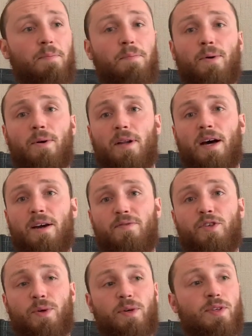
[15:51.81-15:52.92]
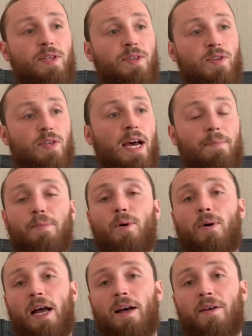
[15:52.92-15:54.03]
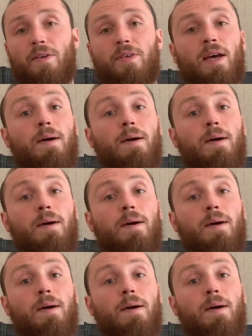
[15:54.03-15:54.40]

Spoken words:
poor life choices and poor health